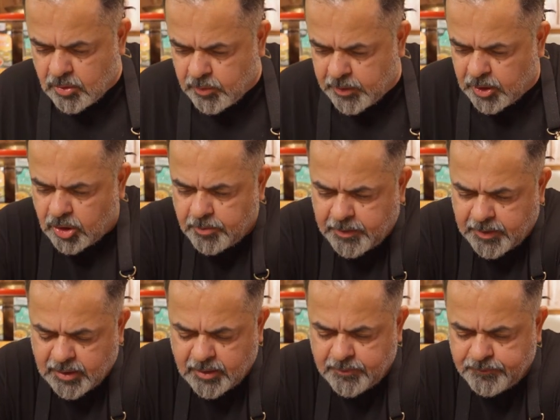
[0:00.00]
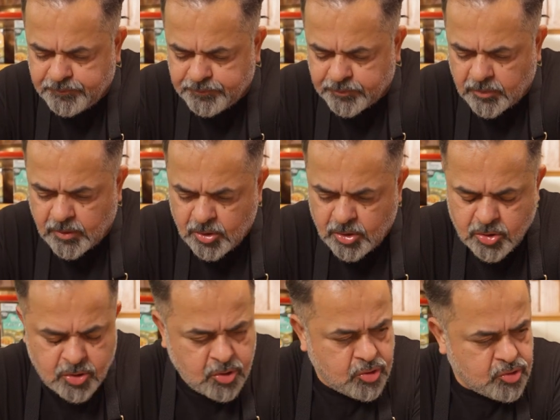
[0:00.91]
we're going to be
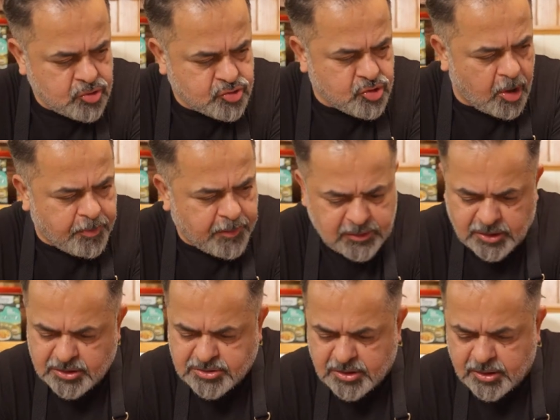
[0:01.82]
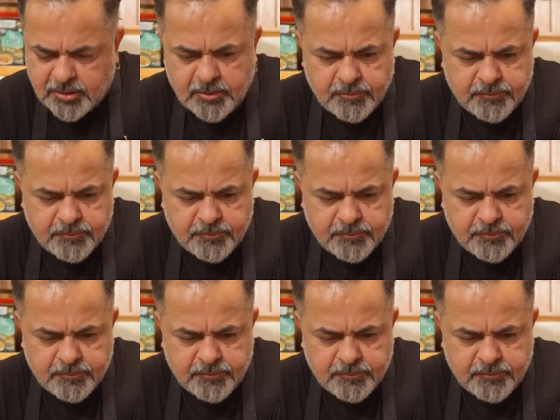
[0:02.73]
dropping these in.